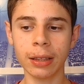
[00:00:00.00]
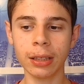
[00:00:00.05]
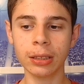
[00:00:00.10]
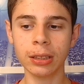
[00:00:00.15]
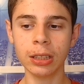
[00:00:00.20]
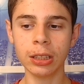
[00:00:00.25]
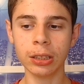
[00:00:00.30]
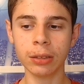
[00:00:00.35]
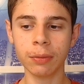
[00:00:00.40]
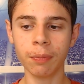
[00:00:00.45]
this
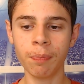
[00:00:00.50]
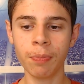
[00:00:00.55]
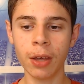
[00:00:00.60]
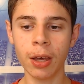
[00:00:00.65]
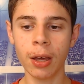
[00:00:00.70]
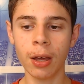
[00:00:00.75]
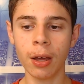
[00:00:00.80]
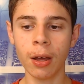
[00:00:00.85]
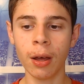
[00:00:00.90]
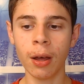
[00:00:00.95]
season.
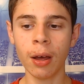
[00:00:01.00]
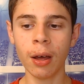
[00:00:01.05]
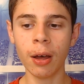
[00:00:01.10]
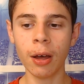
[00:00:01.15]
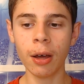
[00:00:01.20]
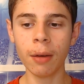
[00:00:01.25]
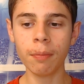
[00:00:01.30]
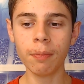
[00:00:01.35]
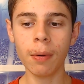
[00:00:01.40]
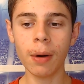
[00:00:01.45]

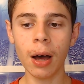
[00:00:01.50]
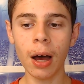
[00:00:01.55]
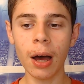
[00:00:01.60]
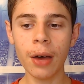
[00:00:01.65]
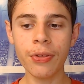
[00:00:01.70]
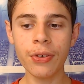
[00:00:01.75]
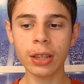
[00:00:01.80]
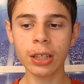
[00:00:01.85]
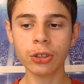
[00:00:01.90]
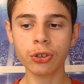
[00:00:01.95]
But
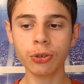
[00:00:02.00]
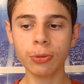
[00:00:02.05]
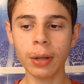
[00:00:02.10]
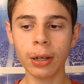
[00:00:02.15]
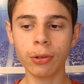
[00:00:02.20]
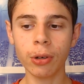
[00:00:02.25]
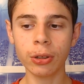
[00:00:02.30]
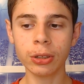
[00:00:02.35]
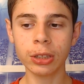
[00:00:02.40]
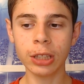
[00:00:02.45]
I think this will be a
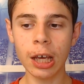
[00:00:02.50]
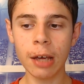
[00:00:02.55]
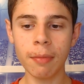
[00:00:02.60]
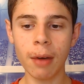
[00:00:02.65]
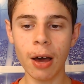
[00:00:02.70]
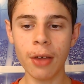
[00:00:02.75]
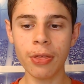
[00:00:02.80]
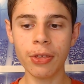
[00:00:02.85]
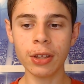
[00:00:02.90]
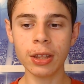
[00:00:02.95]
close game.
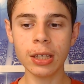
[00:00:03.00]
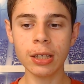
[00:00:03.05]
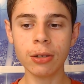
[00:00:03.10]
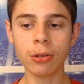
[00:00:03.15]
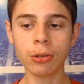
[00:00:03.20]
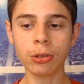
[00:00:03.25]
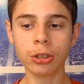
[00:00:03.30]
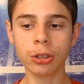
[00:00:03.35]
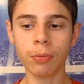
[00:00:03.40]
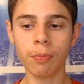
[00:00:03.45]
I think the
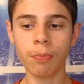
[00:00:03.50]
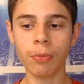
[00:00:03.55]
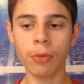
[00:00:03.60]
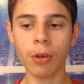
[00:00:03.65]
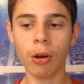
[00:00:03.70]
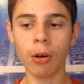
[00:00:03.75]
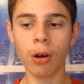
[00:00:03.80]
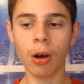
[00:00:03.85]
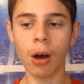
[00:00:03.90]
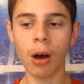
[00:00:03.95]
Eagles
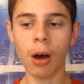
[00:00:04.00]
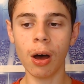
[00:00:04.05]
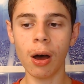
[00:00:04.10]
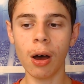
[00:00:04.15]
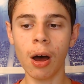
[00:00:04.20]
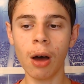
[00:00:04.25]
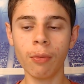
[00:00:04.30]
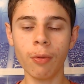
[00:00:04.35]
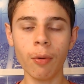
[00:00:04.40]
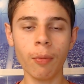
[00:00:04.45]

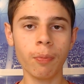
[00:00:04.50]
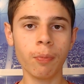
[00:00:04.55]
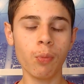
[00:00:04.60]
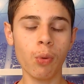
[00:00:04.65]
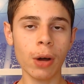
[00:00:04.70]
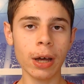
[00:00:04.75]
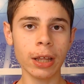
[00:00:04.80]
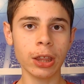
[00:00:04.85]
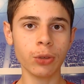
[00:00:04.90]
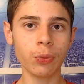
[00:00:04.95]
will
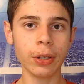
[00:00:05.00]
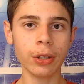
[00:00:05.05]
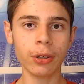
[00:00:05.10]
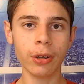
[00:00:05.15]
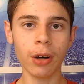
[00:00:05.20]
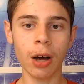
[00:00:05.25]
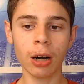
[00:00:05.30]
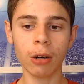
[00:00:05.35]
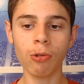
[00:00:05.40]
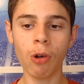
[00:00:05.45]
get the win
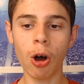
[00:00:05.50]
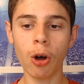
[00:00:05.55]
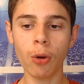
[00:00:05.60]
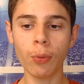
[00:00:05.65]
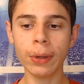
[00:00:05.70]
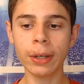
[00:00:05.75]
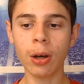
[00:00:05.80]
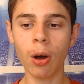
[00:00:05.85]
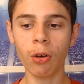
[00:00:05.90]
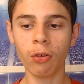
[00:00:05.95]
here on a long
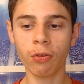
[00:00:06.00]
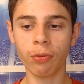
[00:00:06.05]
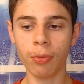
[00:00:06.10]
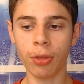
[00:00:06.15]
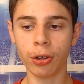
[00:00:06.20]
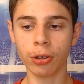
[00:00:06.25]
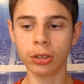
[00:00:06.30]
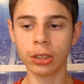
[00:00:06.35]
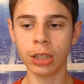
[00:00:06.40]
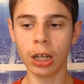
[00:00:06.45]
week going from
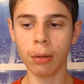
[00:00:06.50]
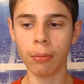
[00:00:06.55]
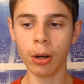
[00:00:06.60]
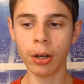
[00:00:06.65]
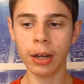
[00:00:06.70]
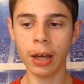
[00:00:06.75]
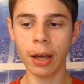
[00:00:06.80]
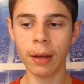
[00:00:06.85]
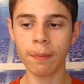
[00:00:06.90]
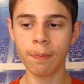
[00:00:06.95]
Thursday to
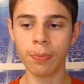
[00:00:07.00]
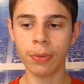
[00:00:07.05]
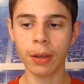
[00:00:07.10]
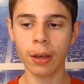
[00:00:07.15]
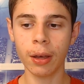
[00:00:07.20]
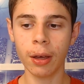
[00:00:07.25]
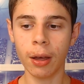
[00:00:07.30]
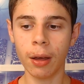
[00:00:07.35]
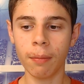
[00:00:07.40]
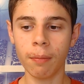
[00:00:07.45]
Monday.
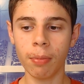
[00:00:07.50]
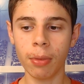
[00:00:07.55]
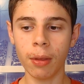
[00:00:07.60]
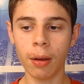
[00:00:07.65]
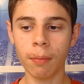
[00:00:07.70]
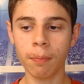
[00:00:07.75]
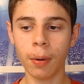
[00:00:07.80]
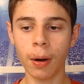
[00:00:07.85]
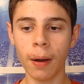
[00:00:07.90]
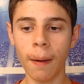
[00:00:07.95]

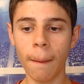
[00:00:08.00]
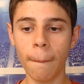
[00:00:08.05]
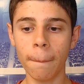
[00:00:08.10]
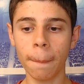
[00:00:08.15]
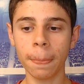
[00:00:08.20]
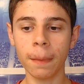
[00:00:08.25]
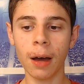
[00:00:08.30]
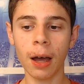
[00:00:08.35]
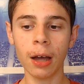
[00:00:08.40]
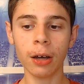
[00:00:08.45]
But
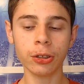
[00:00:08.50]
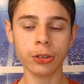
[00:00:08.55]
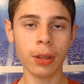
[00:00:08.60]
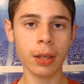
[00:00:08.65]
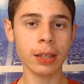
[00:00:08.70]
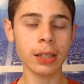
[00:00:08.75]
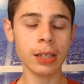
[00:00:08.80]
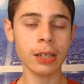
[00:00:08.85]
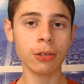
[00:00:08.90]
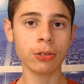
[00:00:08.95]
I also
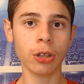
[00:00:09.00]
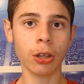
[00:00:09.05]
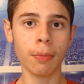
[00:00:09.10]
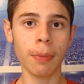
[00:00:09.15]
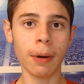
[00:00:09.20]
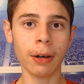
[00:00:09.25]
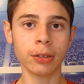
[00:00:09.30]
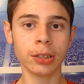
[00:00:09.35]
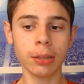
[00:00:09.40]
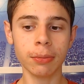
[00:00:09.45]
think the Eagles are the
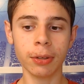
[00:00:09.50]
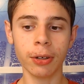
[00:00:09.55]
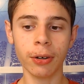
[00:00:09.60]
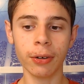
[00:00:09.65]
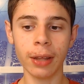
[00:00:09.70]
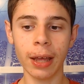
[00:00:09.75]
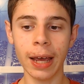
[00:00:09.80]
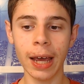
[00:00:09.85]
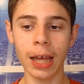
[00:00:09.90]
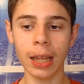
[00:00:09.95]
better team here,
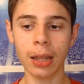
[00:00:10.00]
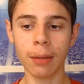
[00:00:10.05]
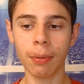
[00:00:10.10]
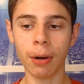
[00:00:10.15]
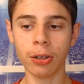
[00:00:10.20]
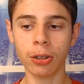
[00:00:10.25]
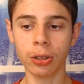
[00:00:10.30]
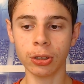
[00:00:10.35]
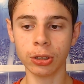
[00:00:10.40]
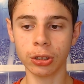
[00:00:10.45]
and they hand the
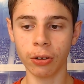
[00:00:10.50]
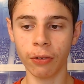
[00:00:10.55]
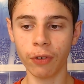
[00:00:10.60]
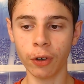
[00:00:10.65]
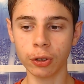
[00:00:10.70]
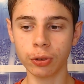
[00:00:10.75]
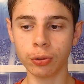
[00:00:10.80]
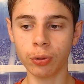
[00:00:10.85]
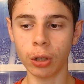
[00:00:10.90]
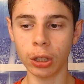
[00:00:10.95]
Buccaneers their
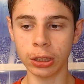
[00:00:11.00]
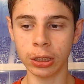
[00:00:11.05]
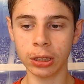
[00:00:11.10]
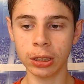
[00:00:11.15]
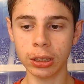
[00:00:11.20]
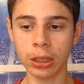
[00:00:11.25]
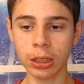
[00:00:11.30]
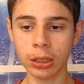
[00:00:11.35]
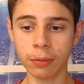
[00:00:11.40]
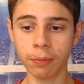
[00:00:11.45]
first loss of
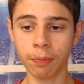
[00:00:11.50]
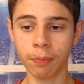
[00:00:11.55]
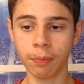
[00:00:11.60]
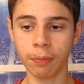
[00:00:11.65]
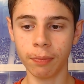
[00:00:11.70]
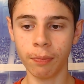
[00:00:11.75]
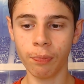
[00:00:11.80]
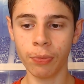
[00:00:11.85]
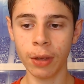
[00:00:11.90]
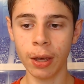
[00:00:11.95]
the season
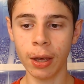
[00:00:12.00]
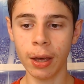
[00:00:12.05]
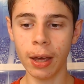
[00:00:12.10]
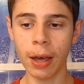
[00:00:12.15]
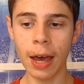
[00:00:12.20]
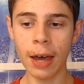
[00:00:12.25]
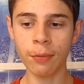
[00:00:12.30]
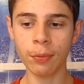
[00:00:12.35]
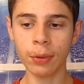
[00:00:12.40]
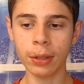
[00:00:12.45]

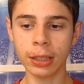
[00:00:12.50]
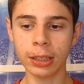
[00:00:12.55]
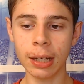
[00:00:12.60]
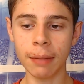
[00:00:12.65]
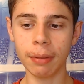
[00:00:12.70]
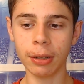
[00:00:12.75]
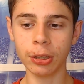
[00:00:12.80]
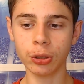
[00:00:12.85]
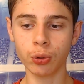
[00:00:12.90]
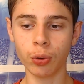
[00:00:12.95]
and win this
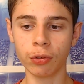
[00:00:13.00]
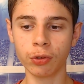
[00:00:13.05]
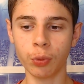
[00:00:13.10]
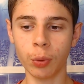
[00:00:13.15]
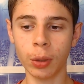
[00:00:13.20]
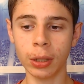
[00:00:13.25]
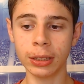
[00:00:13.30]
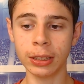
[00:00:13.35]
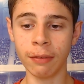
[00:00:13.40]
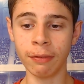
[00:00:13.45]
game by a score of
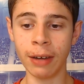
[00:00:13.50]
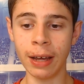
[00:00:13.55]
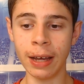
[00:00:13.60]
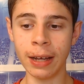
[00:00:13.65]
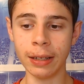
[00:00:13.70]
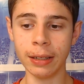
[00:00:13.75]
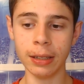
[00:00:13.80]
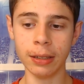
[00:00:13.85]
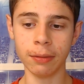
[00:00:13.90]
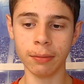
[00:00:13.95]

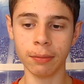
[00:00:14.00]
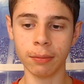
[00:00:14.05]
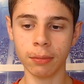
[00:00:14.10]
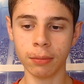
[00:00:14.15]
27-18.